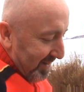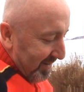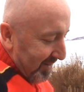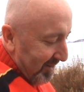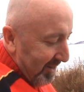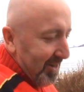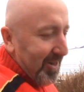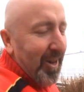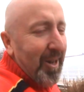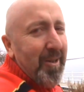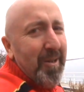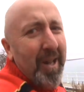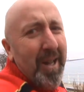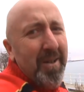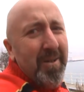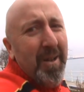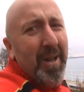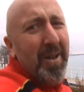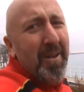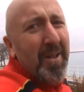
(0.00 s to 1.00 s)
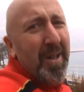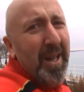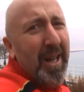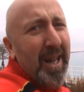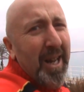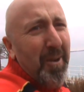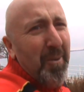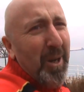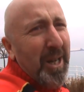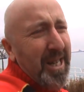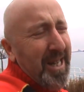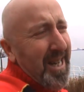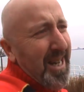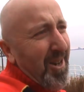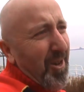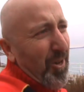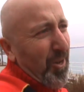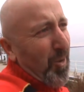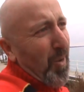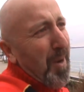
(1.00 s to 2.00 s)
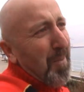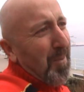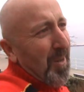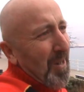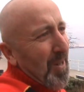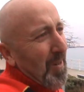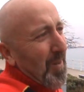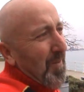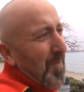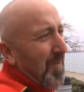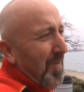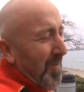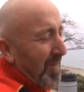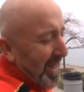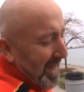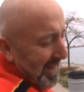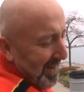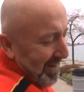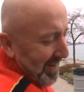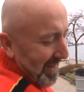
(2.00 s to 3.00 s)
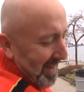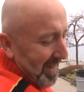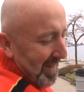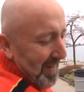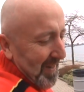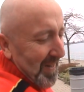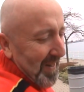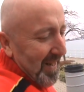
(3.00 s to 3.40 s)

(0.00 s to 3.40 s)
geez, I, I really need a script, you know, because uh,